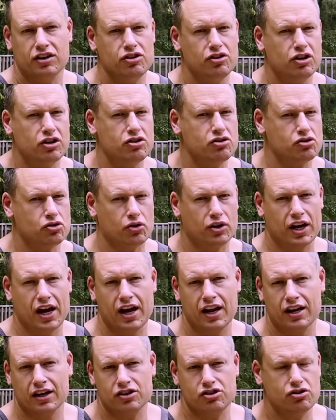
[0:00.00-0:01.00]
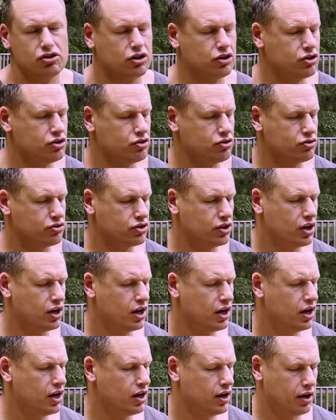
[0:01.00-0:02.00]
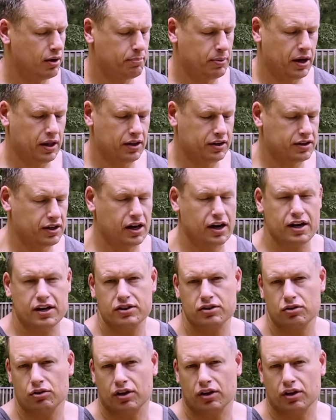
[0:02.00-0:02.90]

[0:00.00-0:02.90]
You can use organics, you can use a pelletized